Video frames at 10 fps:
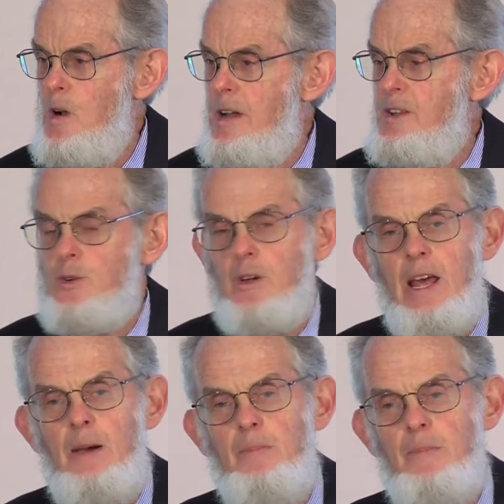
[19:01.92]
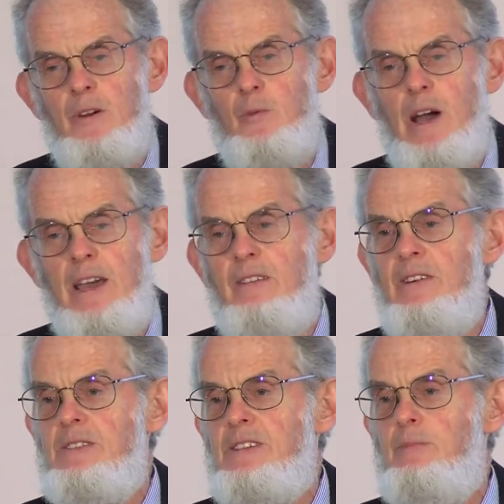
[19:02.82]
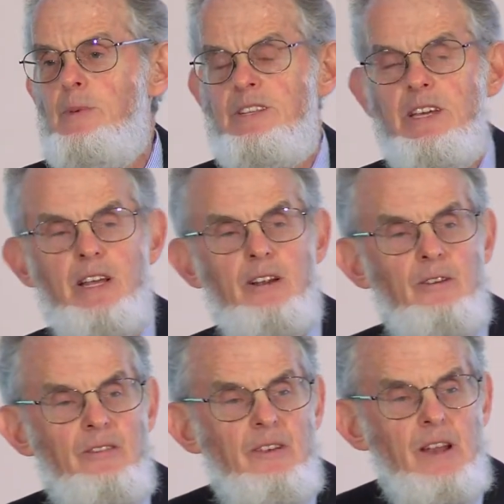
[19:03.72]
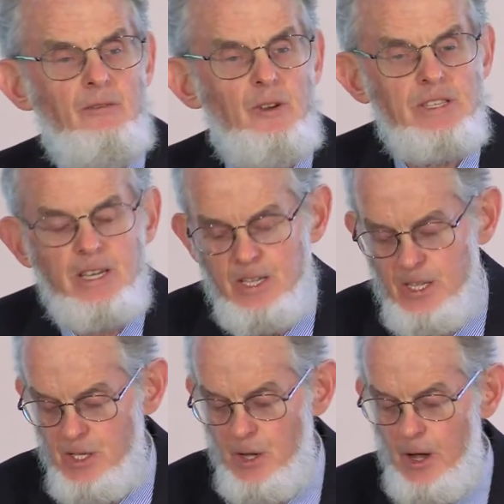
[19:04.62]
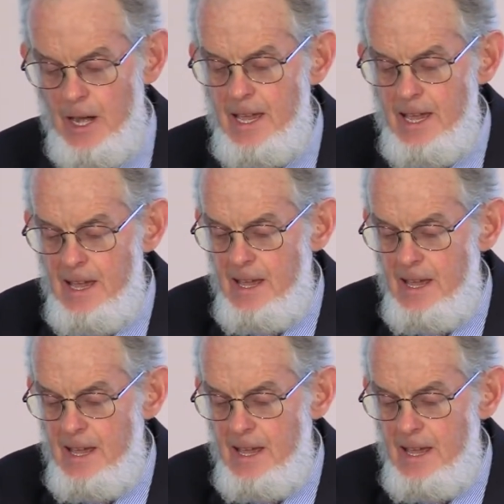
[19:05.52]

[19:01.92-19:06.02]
I took it up, uh, Ray Evans in particular at the Lavoisier Society.